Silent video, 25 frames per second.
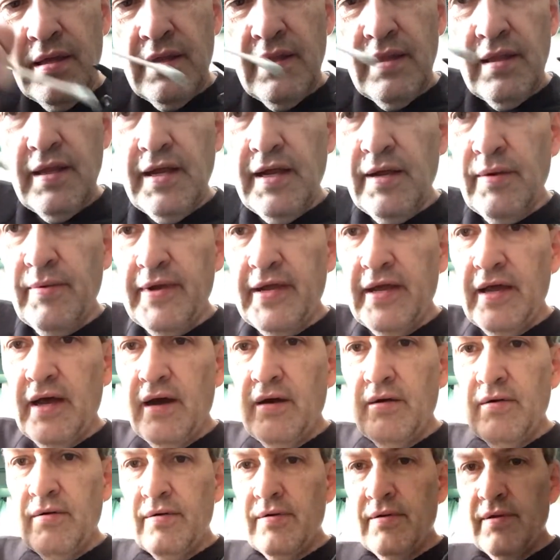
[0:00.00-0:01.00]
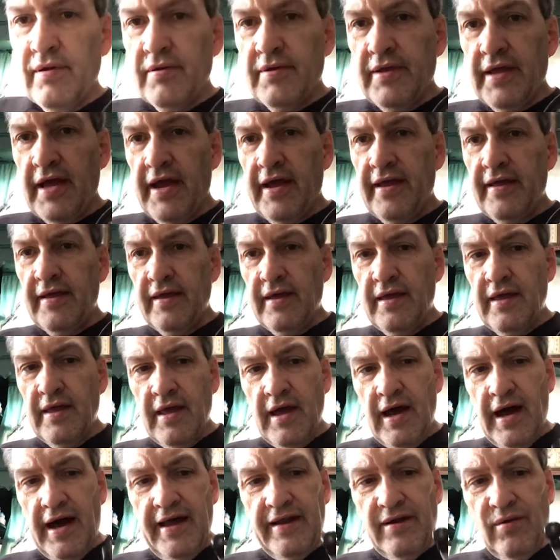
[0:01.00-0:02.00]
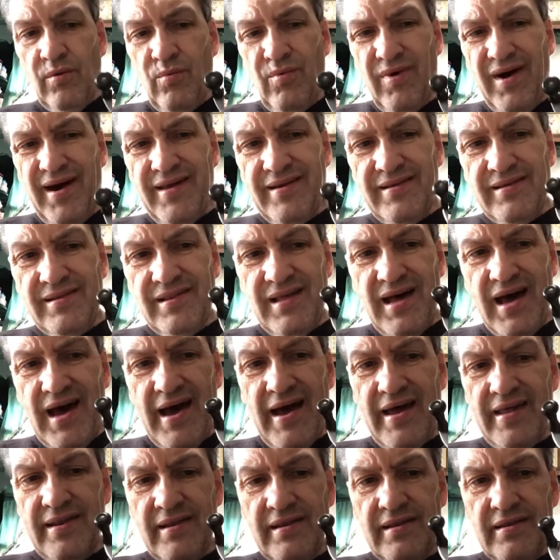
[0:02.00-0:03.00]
There we go. Okay. I don't want a lot.